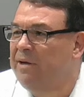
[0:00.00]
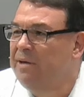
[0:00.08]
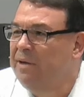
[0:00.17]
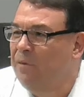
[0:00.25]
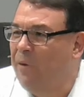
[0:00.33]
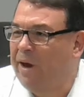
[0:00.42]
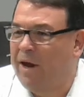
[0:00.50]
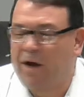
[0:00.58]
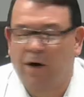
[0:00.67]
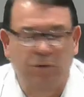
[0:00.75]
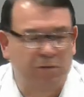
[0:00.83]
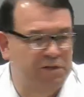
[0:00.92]
We had a
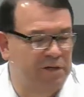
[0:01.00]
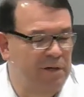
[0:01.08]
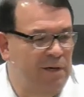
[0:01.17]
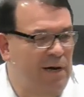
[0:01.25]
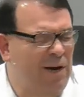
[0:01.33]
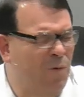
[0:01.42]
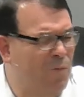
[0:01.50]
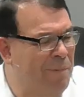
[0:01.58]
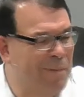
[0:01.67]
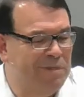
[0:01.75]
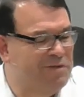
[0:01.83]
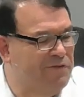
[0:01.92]
coach. Don't
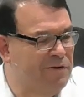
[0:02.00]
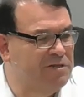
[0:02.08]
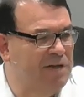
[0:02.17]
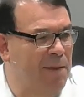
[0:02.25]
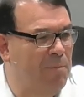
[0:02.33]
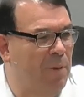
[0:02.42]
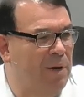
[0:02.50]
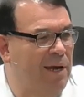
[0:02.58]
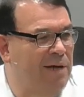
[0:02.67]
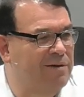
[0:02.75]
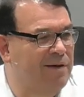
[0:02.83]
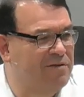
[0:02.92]
remember his first name, but
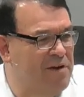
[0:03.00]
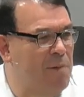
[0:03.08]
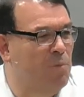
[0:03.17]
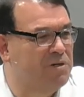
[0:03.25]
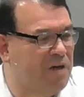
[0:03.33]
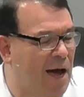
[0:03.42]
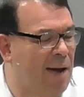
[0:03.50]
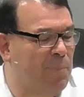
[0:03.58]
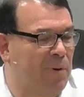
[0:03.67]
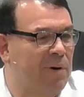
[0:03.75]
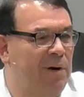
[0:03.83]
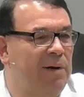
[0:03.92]
his, his name was Popper.